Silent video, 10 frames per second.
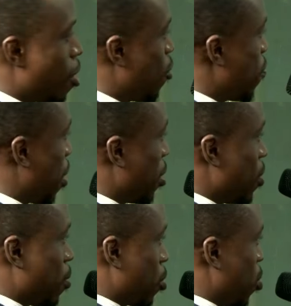of
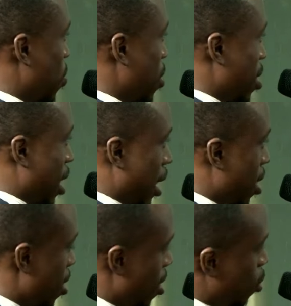policy prescriptions
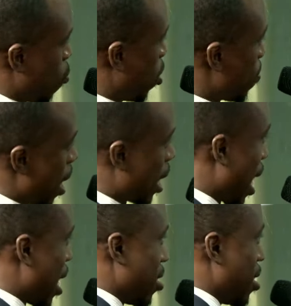like the World
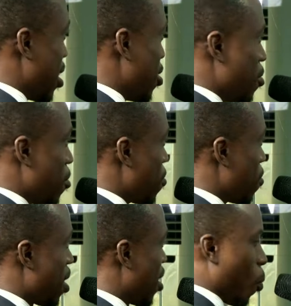Bank guys did, you
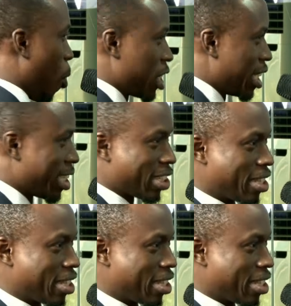know, the Washington